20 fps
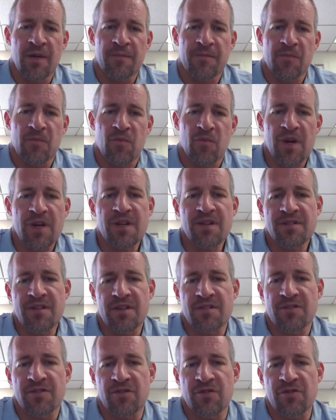What is
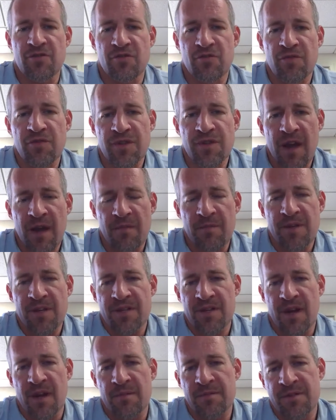unusual is how many
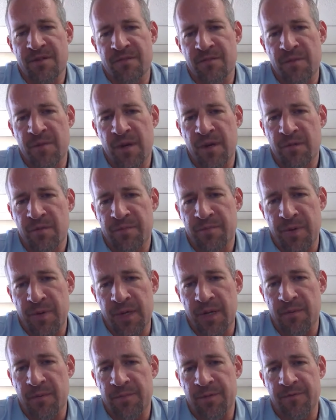times have you been able to
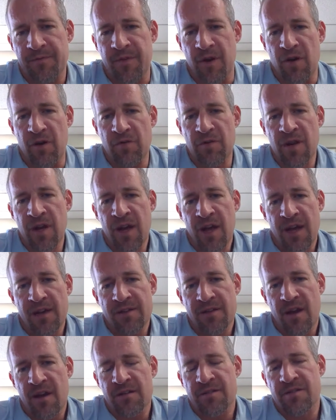pick up the phone and
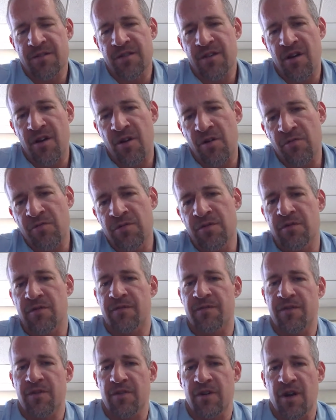talk to the owner
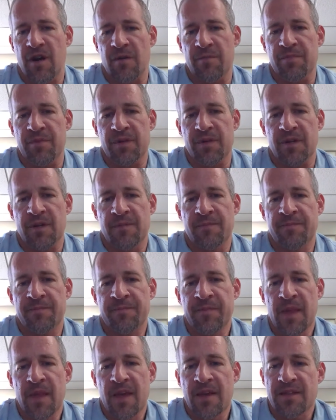of your company?
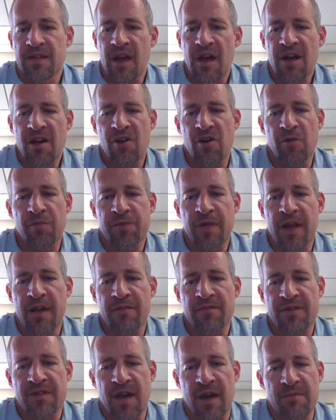Now, I hope that
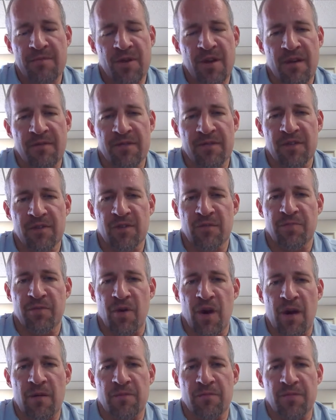every time you have a little
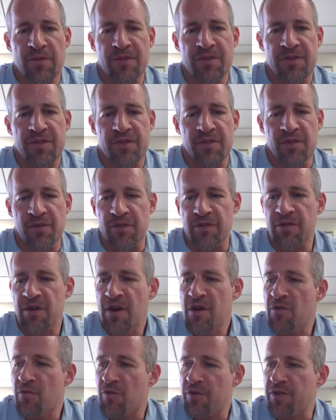problem with
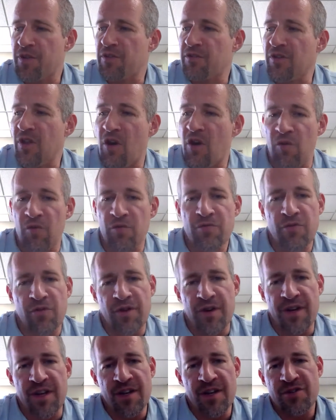a loan
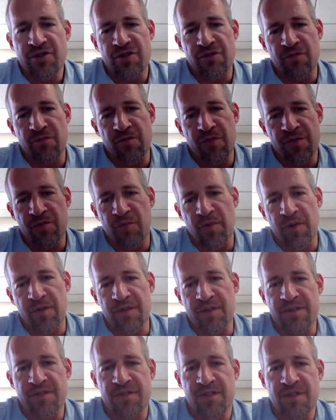or an issue with one
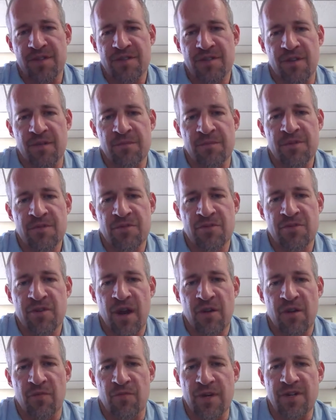of the systems, you're
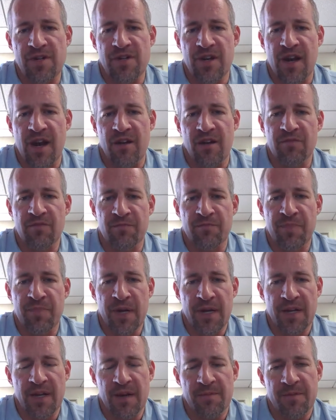not reaching out,
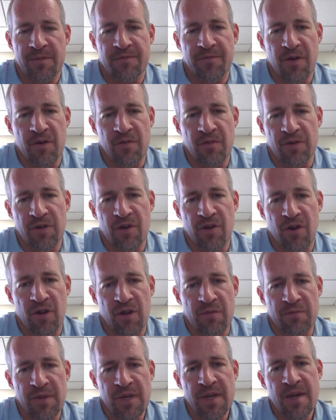picking up the phone and
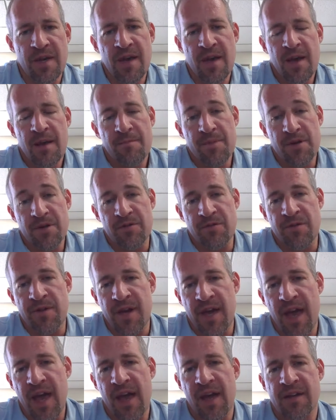calling me, but you
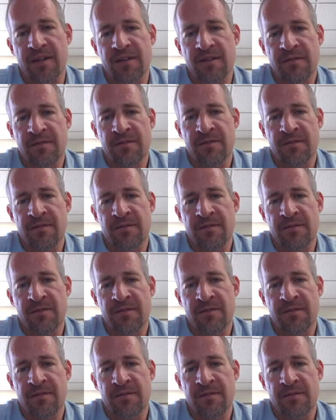can.